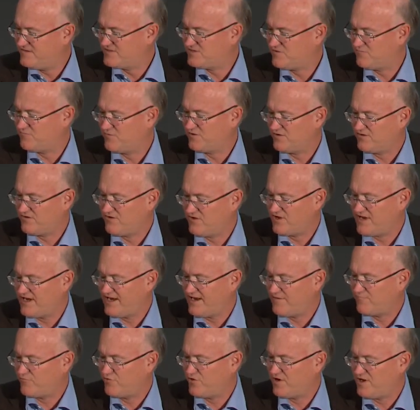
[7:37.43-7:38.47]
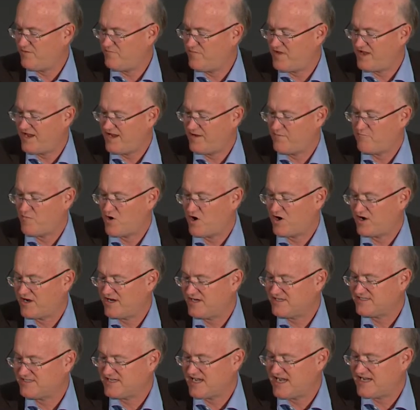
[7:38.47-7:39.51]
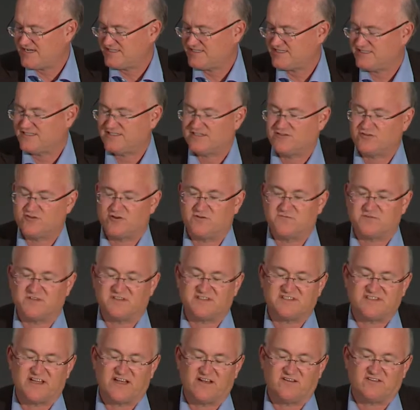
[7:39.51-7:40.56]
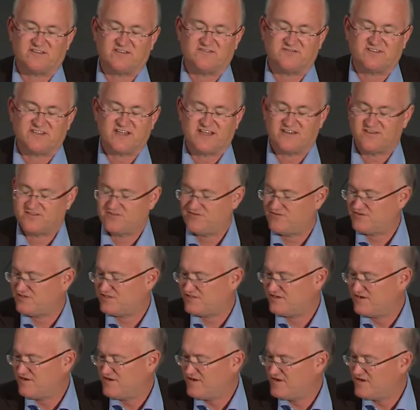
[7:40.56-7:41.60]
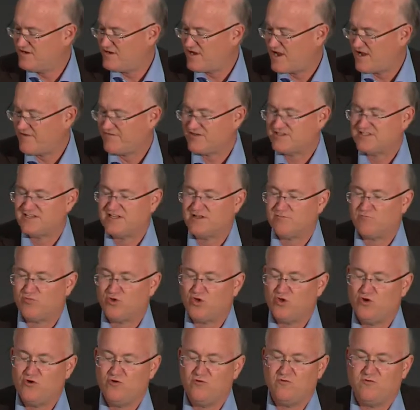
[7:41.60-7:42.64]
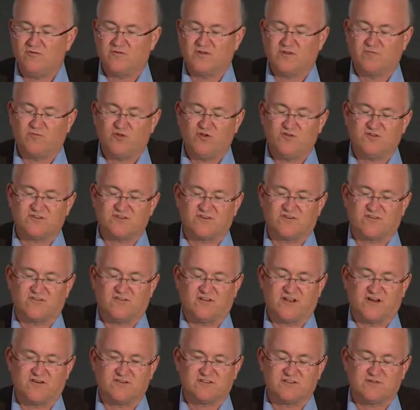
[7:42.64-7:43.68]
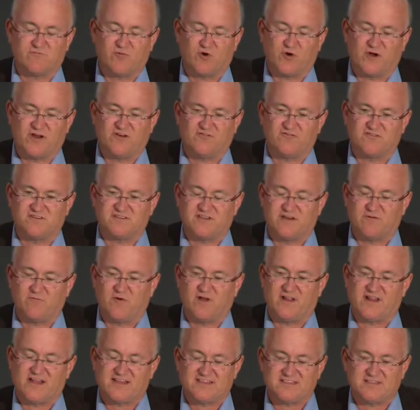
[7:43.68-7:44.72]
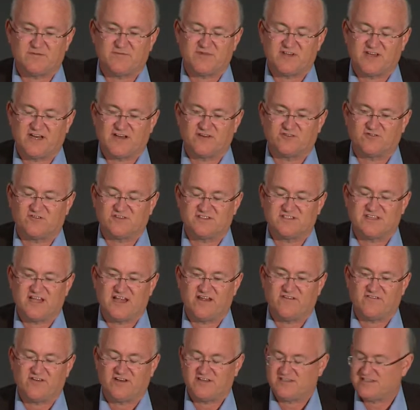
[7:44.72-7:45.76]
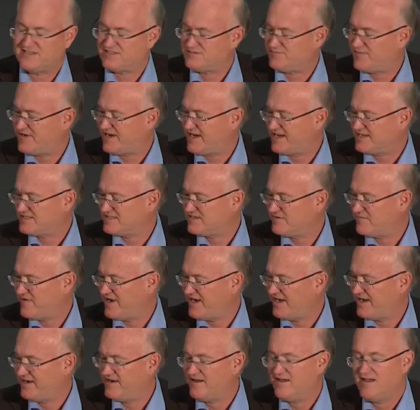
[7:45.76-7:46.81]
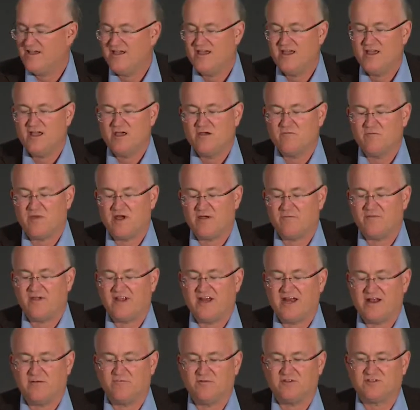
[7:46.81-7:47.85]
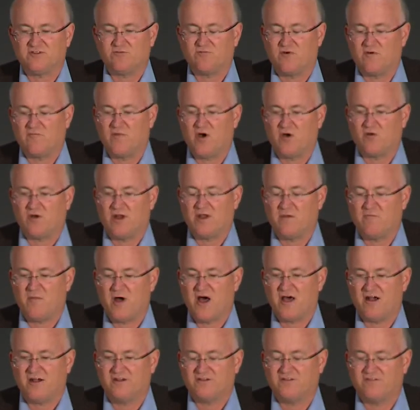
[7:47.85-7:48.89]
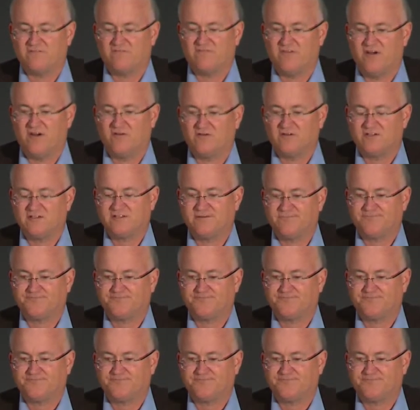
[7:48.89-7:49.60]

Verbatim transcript: So we're looking at pretty big market sizes in terms of sales of sensors. Obviously, the blue, the blue circle here is the more interesting one. That's the potential savings that's being estimated by being able to remotely monitor folks.